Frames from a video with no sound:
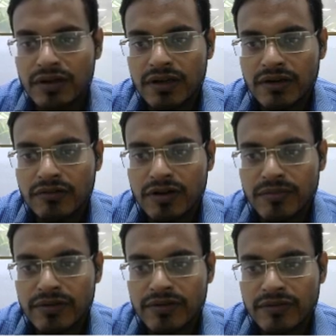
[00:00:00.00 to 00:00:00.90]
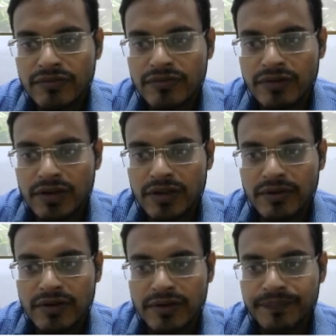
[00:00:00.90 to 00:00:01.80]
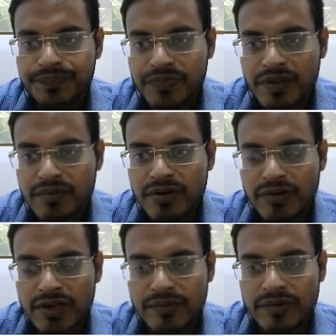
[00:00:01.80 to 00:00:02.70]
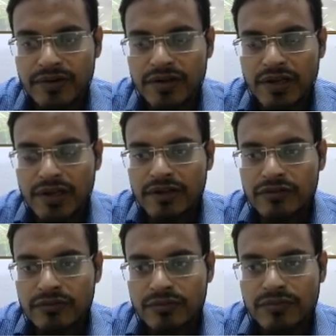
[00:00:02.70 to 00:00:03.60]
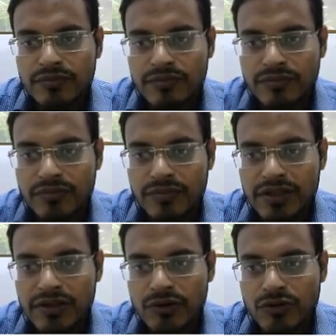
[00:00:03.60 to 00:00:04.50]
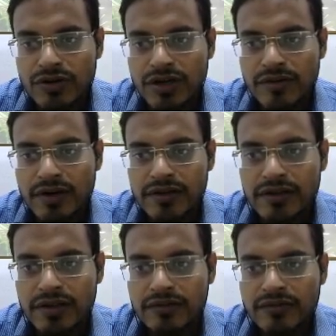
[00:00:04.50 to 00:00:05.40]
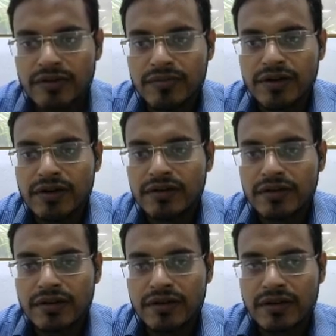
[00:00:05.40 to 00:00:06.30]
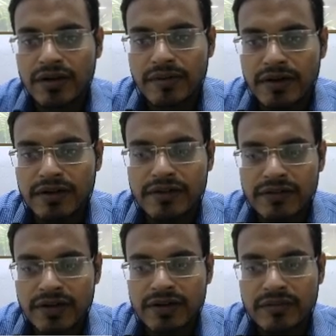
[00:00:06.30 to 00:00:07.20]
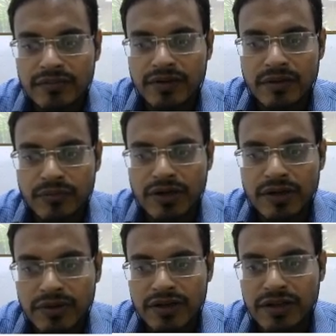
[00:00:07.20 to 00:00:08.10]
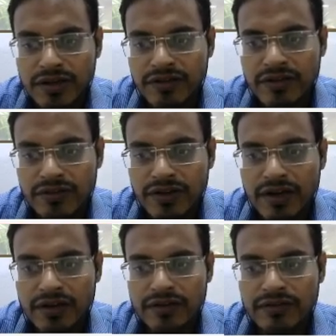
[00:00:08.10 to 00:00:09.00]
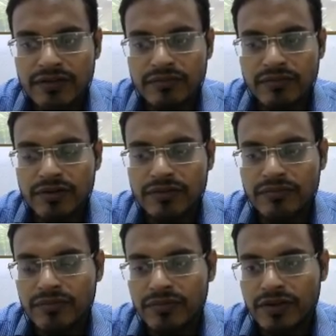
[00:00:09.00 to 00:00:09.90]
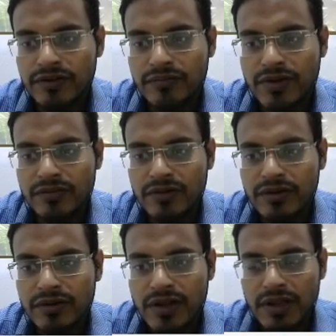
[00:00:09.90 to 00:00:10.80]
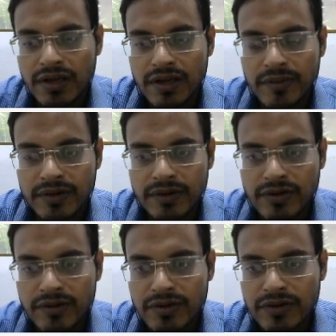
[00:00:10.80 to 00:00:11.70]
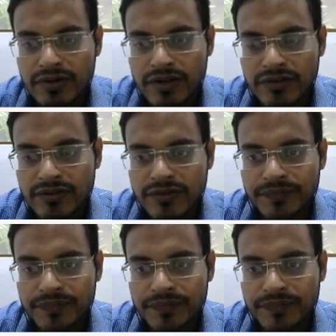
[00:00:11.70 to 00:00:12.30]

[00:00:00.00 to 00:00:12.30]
requirements of labor, manual labor. So being the automated, what is the requirement that advantage is that productivity increases and this manual labor requirement is less.